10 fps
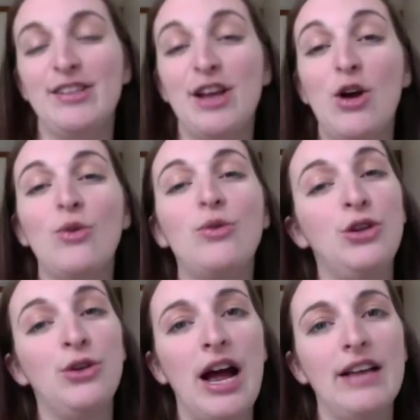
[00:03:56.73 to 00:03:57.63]
So
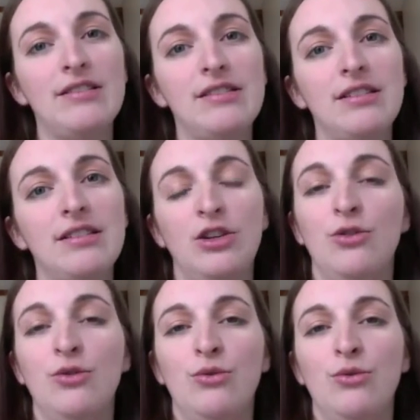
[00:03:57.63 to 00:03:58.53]
you guys,
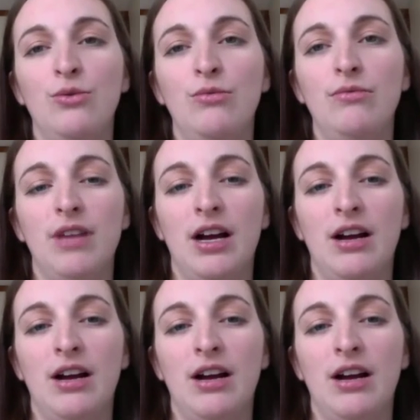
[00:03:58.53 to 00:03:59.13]
you